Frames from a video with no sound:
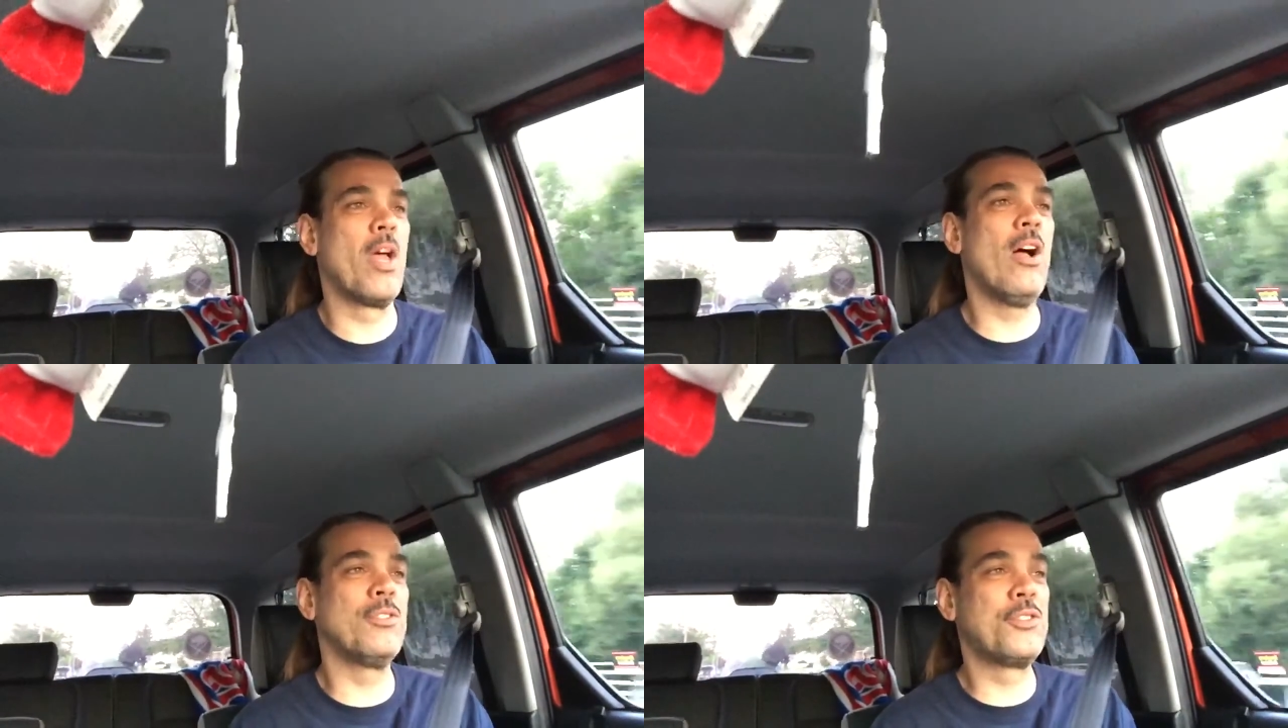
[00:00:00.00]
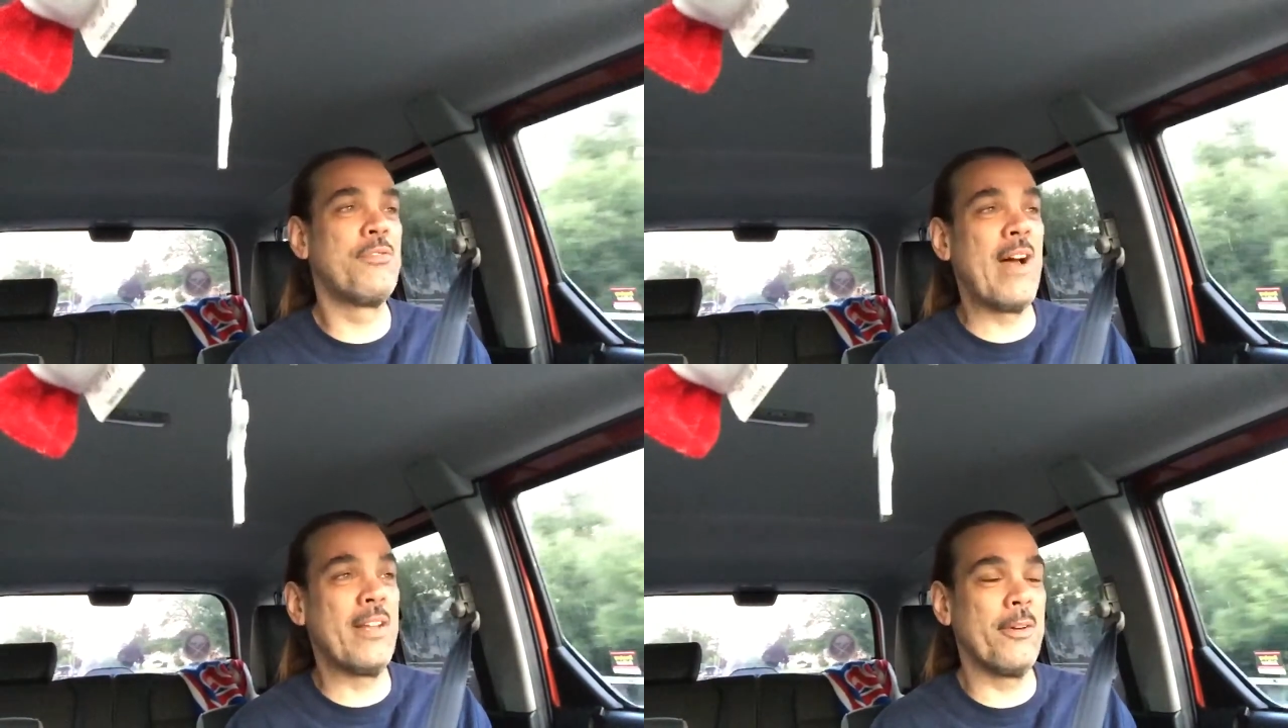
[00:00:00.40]

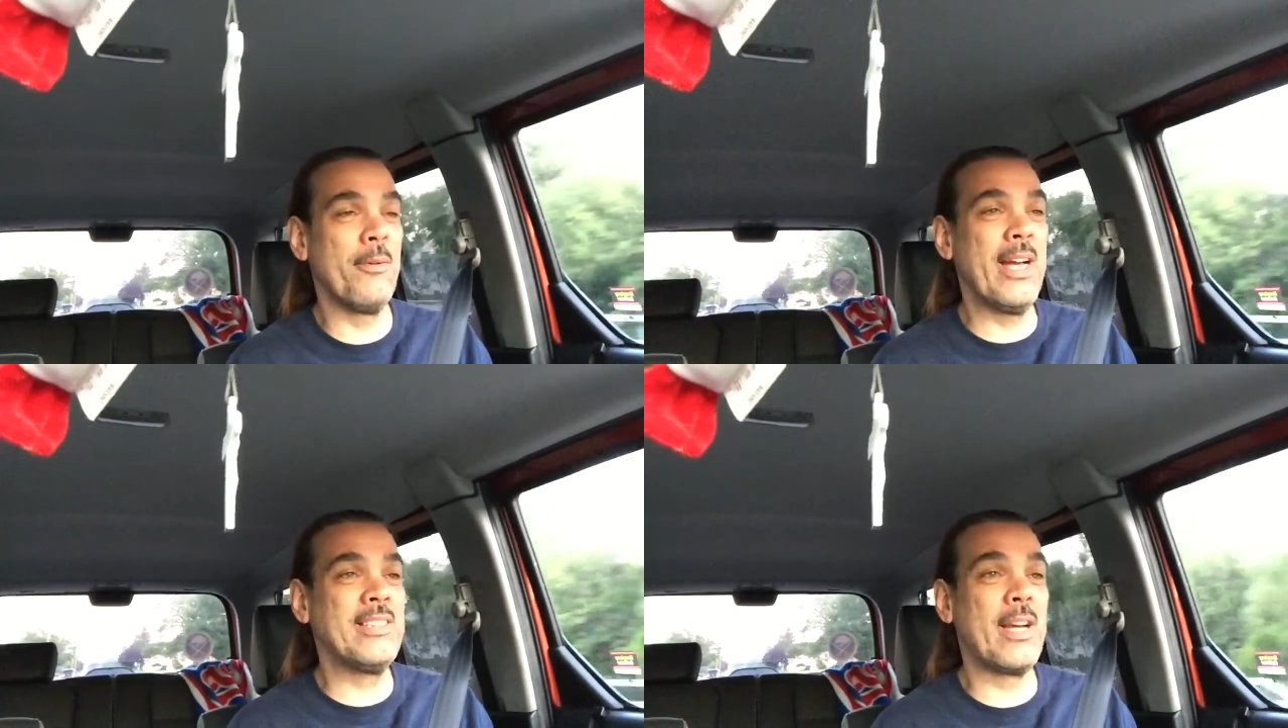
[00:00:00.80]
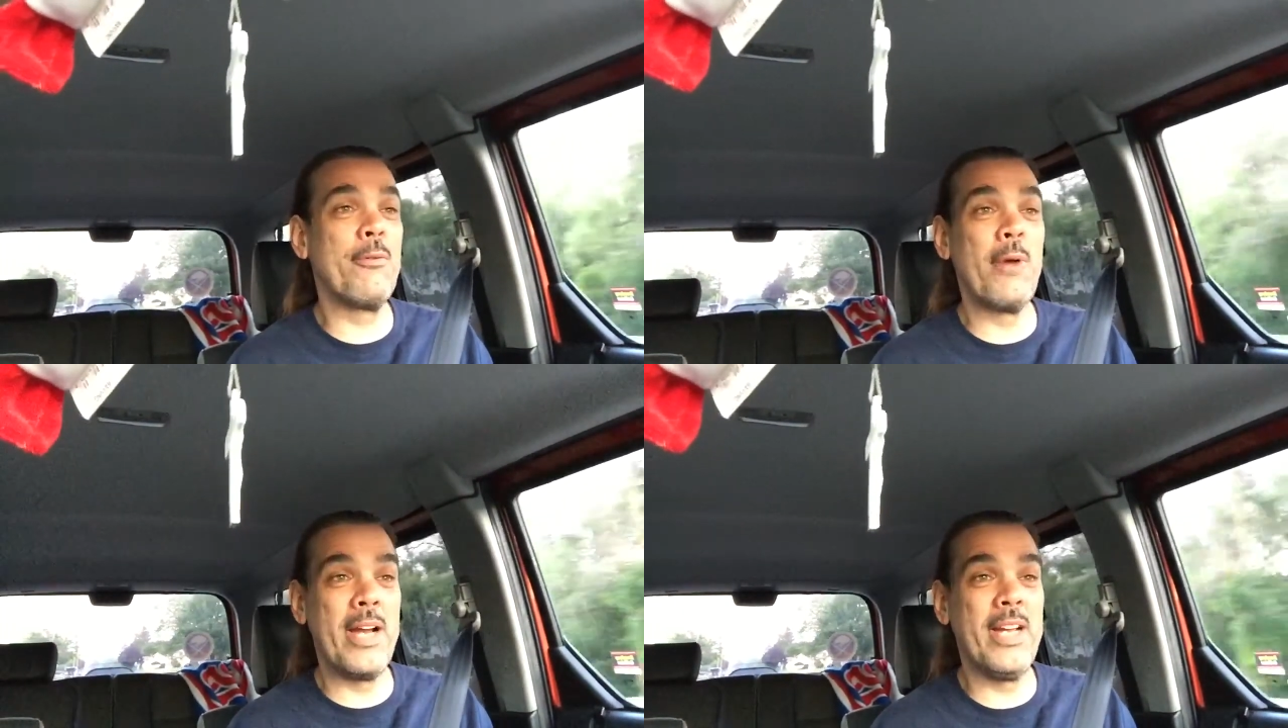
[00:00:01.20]
Ultraviolet rays are
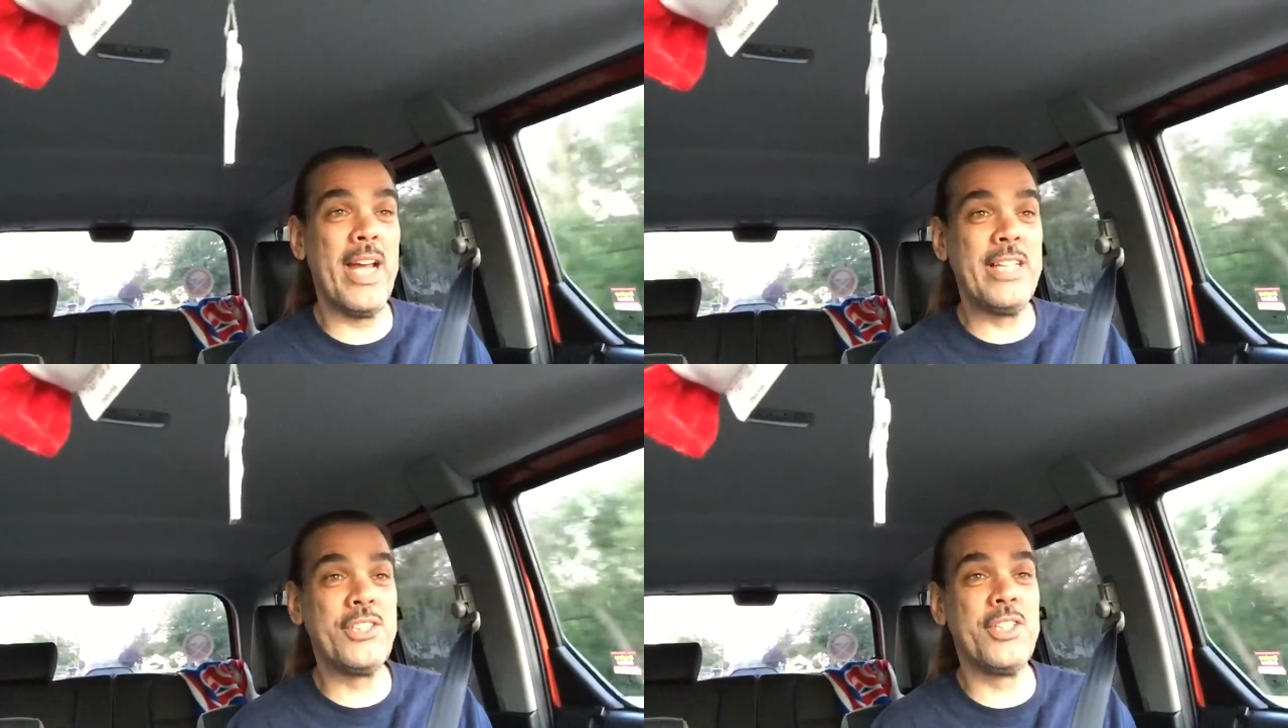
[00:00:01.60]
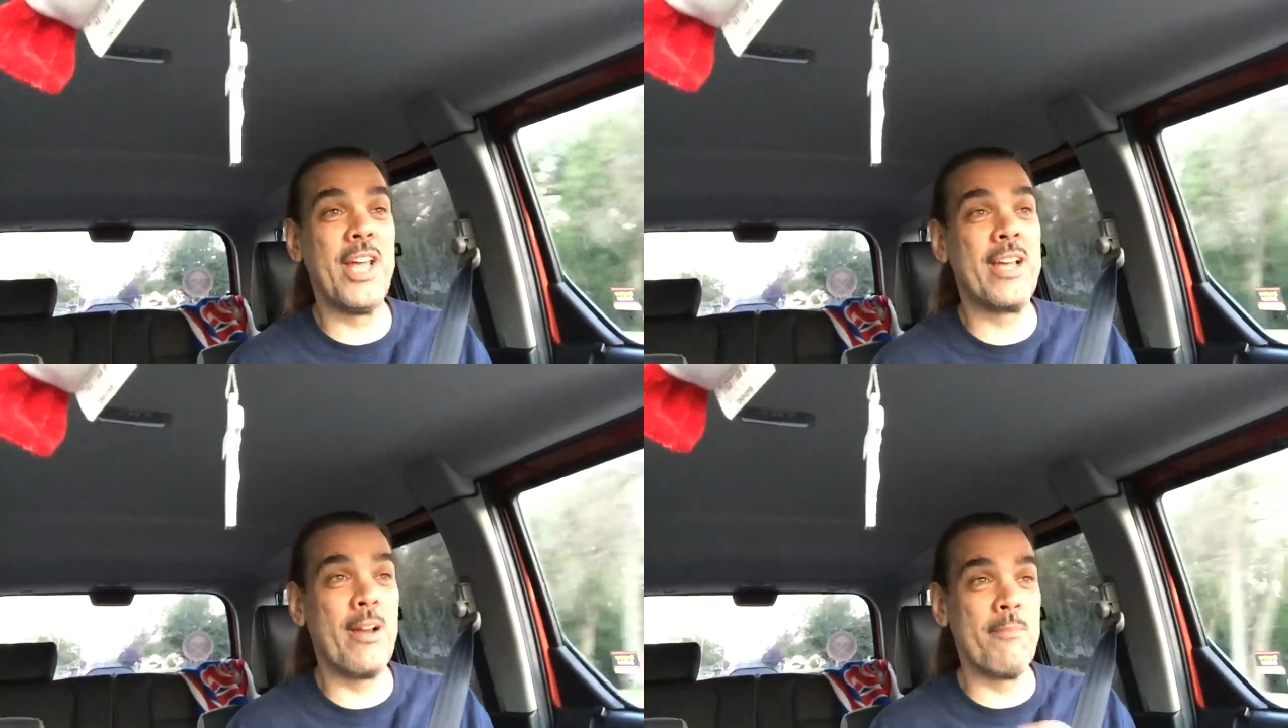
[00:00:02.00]
radiation
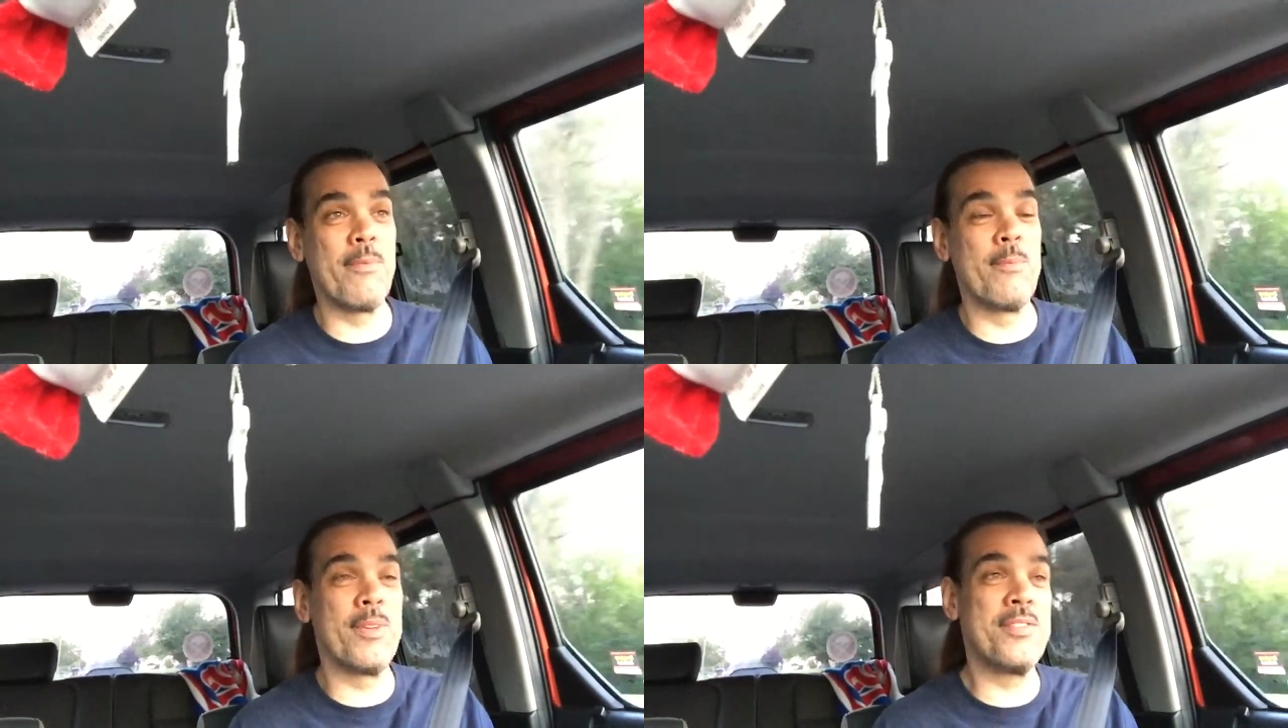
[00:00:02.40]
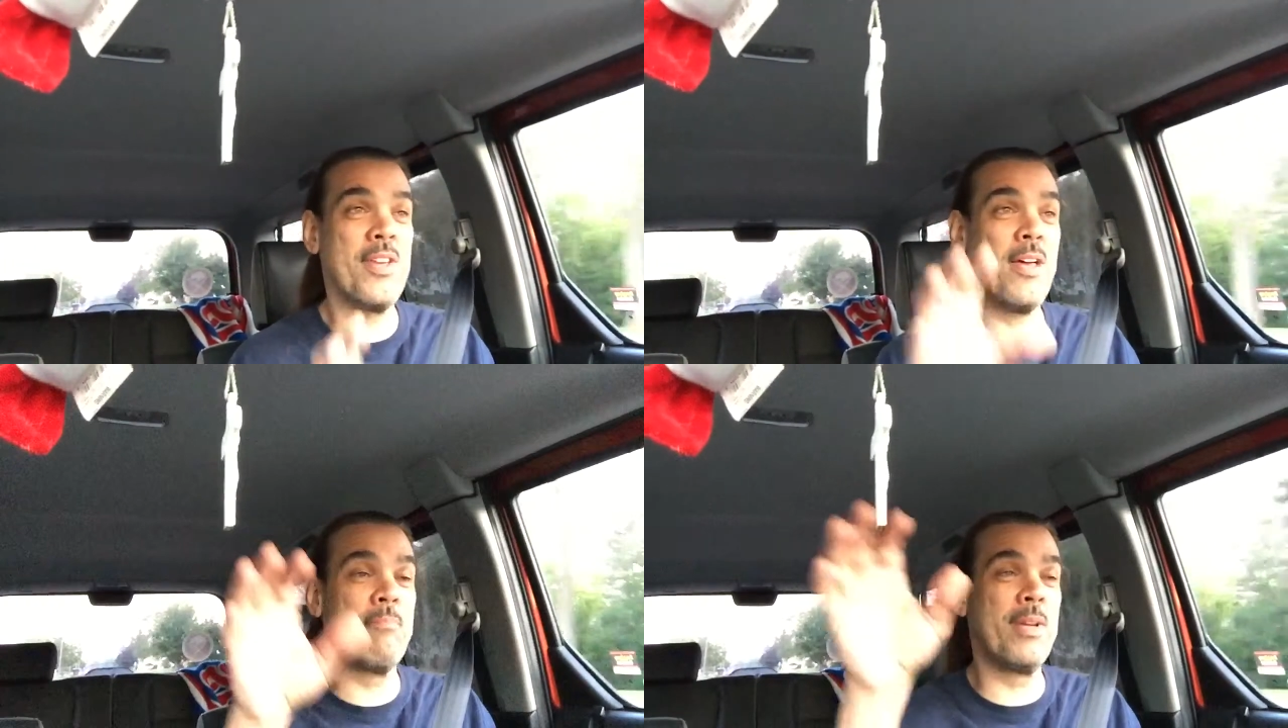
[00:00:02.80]
that come from the
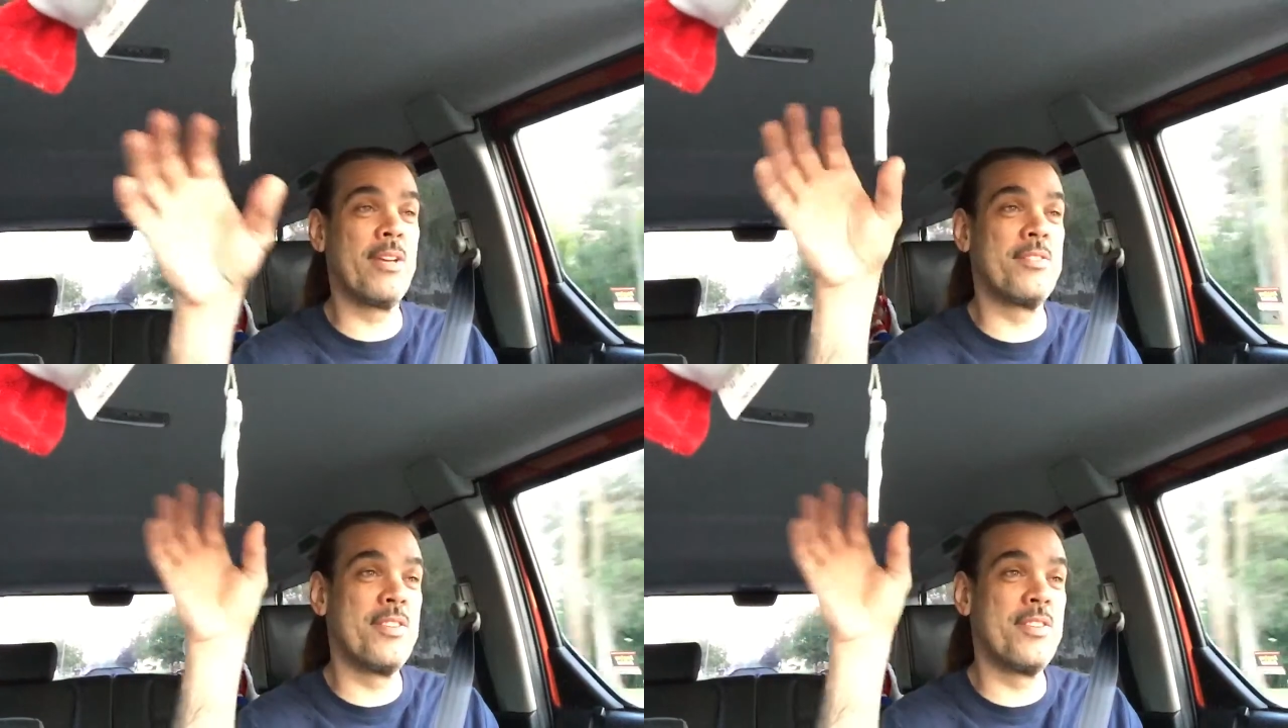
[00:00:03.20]
sun because